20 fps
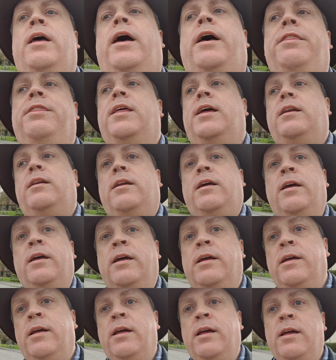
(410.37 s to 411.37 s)
And then
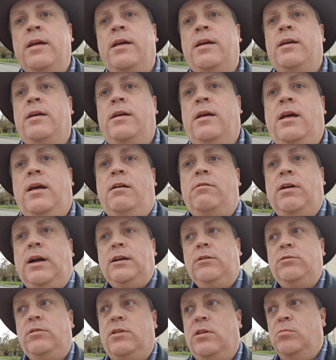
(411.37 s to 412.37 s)

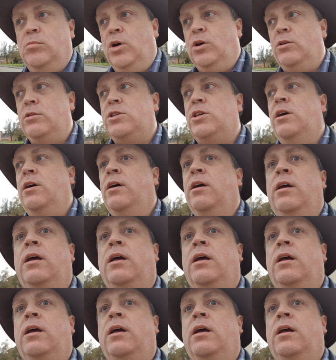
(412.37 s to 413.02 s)
around the motte,